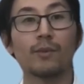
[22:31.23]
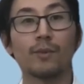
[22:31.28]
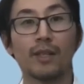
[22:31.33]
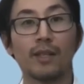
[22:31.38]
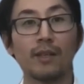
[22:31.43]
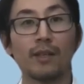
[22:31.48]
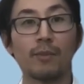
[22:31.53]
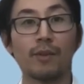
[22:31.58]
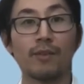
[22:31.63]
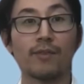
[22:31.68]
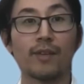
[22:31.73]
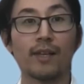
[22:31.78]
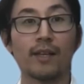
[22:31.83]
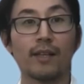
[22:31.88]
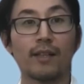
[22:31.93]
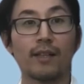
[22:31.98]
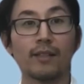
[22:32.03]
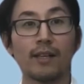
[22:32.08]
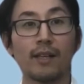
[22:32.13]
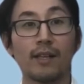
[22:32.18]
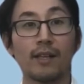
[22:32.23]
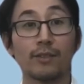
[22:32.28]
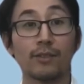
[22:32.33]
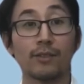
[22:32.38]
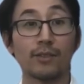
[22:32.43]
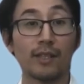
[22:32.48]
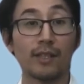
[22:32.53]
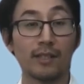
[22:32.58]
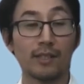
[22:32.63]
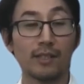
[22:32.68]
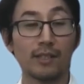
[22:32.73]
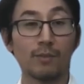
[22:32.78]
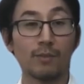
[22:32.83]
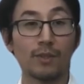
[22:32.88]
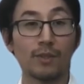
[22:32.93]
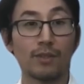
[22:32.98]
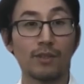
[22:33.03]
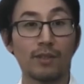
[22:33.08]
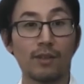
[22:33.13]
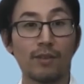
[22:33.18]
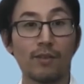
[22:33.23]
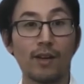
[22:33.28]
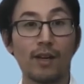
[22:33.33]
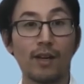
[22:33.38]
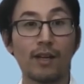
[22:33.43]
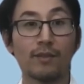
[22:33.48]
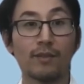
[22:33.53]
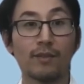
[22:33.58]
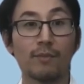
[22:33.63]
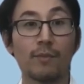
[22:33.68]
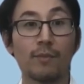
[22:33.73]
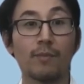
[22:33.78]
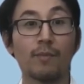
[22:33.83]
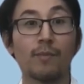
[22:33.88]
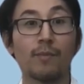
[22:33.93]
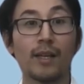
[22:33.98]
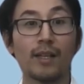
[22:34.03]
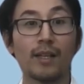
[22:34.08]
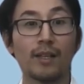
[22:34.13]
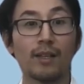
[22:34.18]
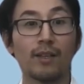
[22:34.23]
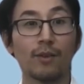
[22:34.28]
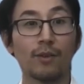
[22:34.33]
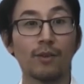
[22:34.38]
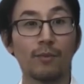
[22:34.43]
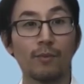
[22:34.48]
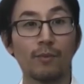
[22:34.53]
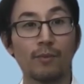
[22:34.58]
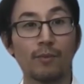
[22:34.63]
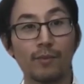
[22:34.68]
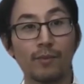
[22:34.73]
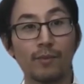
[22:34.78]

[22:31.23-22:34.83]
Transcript: we provide to customers around making your